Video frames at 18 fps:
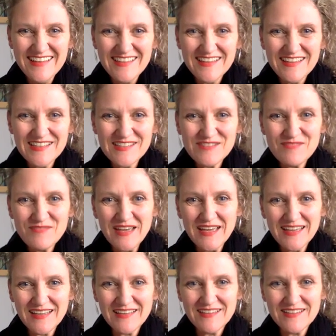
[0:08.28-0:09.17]
Thanks for
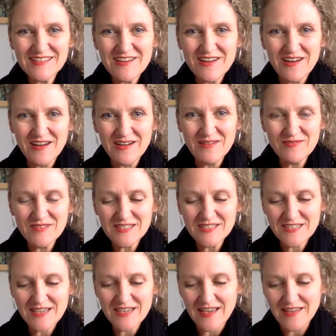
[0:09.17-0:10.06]
making the time to
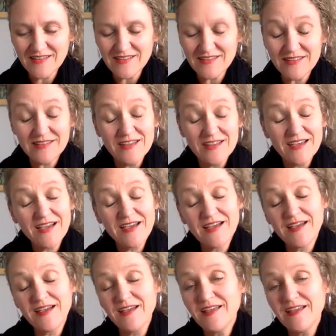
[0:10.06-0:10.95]
chat.
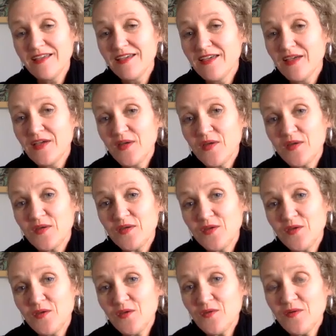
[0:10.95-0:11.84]

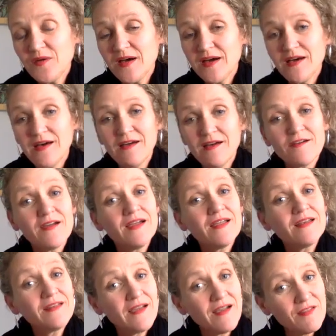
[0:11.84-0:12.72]
You are
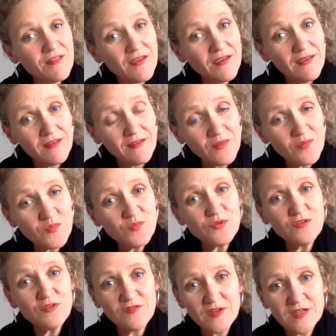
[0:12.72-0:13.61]
another
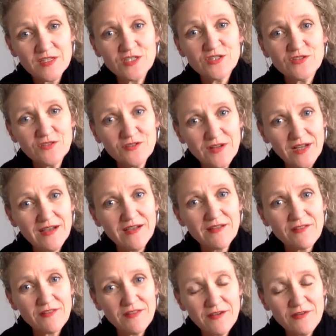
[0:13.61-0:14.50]
professional art
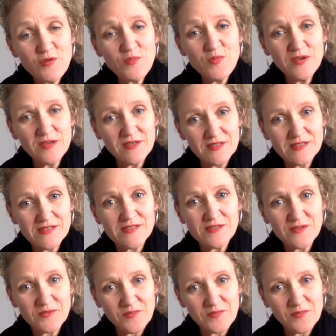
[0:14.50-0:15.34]
therapist.